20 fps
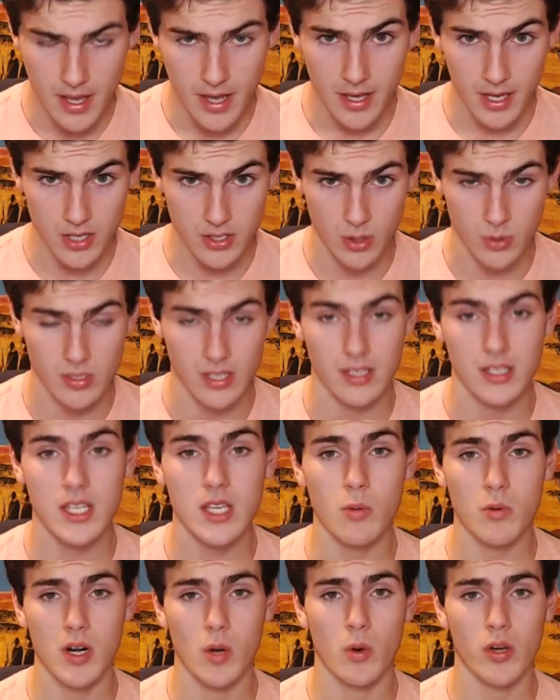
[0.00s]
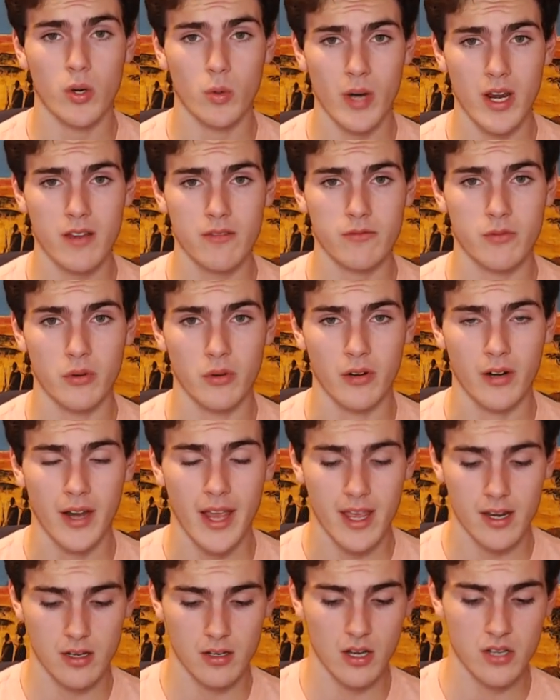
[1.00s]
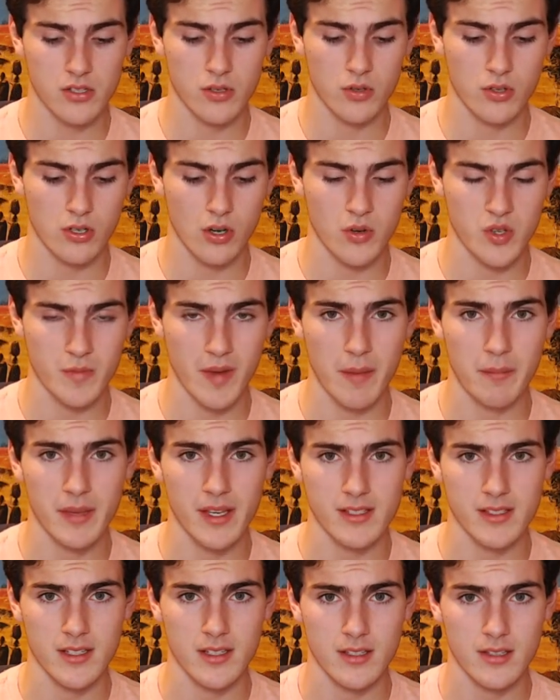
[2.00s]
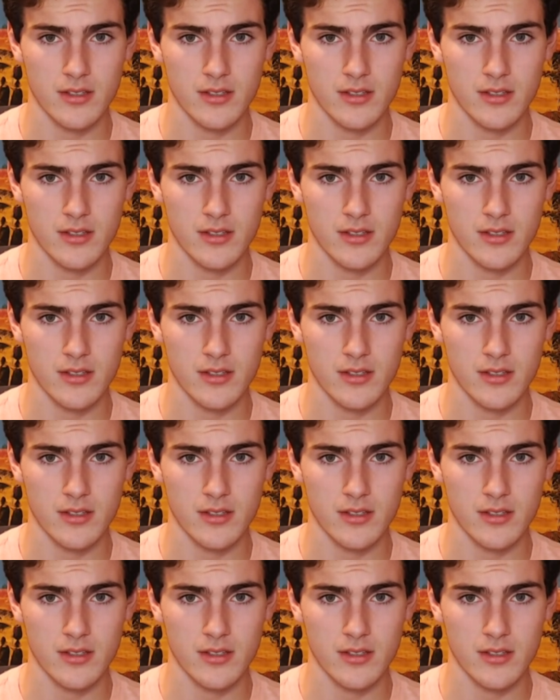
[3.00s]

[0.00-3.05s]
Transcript: it shows the keyword I wanna rank for, and it also shows my business.